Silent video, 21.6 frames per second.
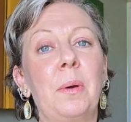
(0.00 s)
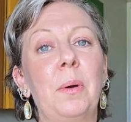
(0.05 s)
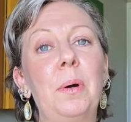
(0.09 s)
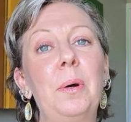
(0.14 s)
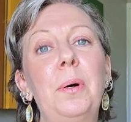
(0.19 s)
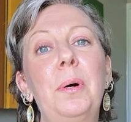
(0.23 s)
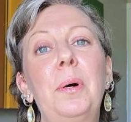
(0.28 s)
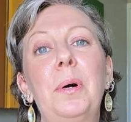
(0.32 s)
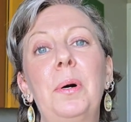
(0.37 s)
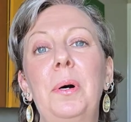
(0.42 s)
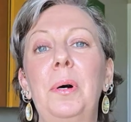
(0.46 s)

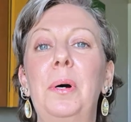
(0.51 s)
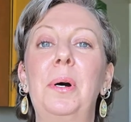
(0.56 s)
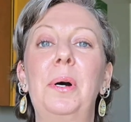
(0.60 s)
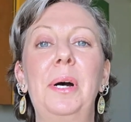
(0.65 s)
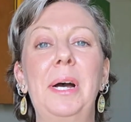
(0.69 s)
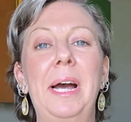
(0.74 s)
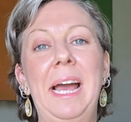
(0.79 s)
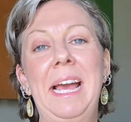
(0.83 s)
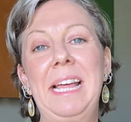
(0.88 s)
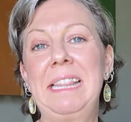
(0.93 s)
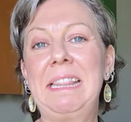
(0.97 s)

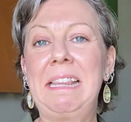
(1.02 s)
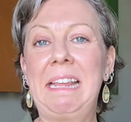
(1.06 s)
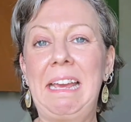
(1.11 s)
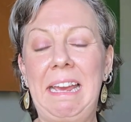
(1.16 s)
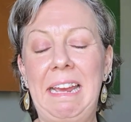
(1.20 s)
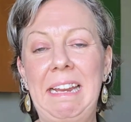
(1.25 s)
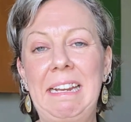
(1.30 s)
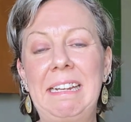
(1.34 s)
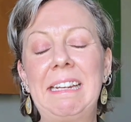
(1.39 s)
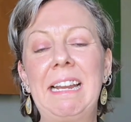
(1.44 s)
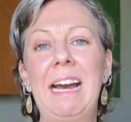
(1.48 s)
and
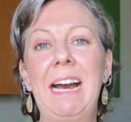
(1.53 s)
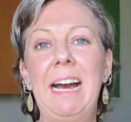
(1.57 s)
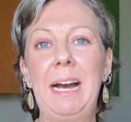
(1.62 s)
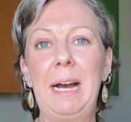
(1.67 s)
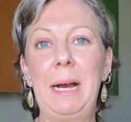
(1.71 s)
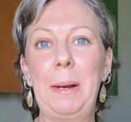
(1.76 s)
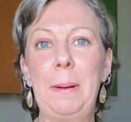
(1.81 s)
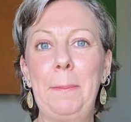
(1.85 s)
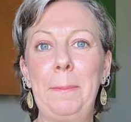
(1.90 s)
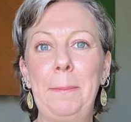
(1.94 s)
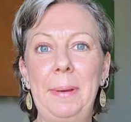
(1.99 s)
then
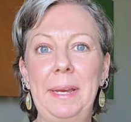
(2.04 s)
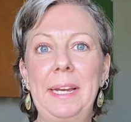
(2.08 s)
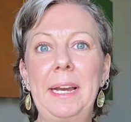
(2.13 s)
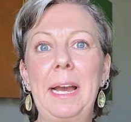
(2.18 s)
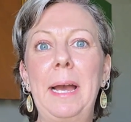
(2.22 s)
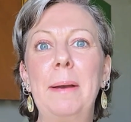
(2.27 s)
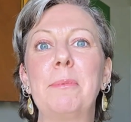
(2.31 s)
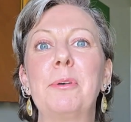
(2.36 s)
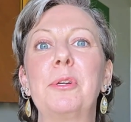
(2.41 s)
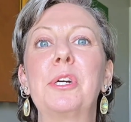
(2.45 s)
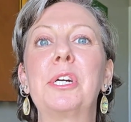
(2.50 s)
being
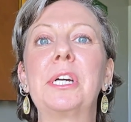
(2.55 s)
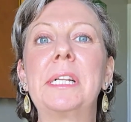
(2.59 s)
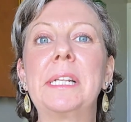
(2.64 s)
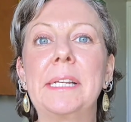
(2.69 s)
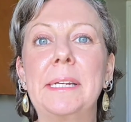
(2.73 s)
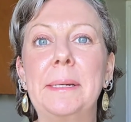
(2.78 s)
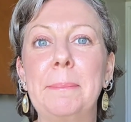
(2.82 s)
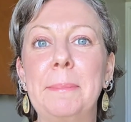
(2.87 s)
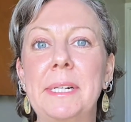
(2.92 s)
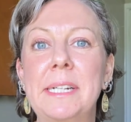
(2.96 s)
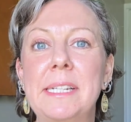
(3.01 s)
able to
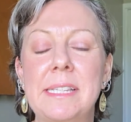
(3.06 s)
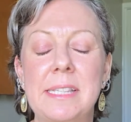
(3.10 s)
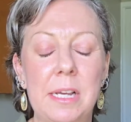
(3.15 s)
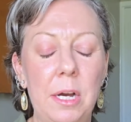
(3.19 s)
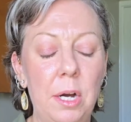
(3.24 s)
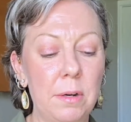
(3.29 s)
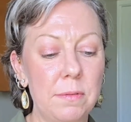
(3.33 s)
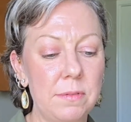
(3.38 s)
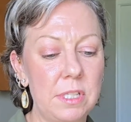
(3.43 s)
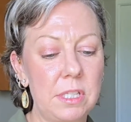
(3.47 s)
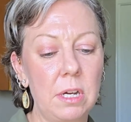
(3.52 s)
clear
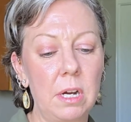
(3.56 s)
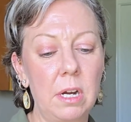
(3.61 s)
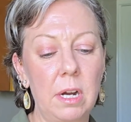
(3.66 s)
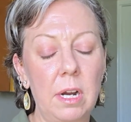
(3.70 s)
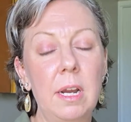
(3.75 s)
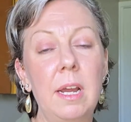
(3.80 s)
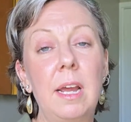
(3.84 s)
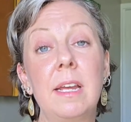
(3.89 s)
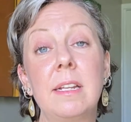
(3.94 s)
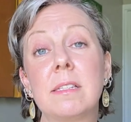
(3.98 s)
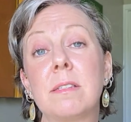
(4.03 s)
myself. So
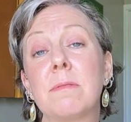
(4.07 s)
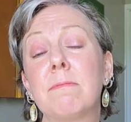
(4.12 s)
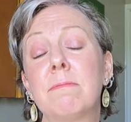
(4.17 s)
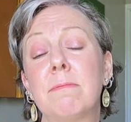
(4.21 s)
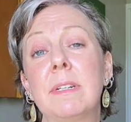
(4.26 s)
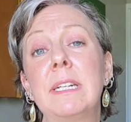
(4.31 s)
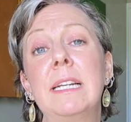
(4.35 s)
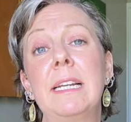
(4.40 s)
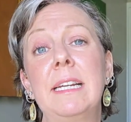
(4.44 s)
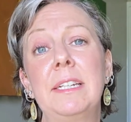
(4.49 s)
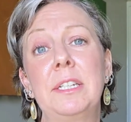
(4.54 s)
it's
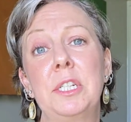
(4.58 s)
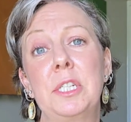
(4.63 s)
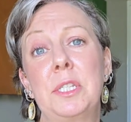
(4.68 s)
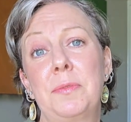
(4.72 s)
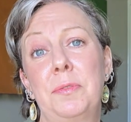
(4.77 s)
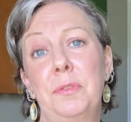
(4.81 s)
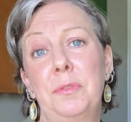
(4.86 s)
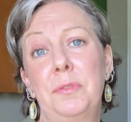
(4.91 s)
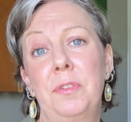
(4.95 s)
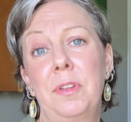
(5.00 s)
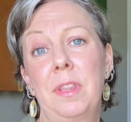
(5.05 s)
really
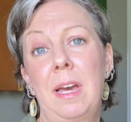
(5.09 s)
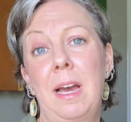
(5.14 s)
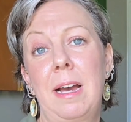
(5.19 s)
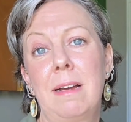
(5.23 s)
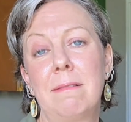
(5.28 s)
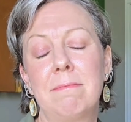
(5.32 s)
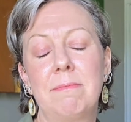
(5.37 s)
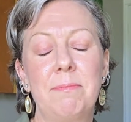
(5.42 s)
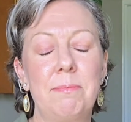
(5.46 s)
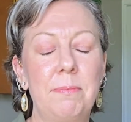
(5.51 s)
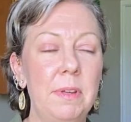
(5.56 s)
useful for
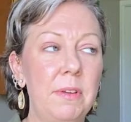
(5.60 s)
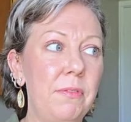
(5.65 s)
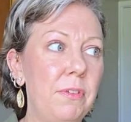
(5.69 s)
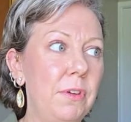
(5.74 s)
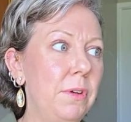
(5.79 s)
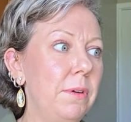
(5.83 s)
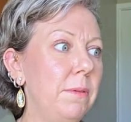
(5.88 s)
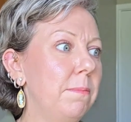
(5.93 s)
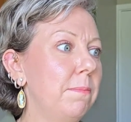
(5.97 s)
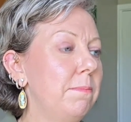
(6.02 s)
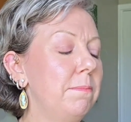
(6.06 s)
that. If
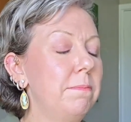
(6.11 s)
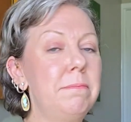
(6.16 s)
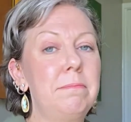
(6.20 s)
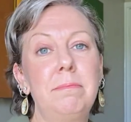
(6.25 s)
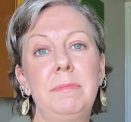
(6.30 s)
you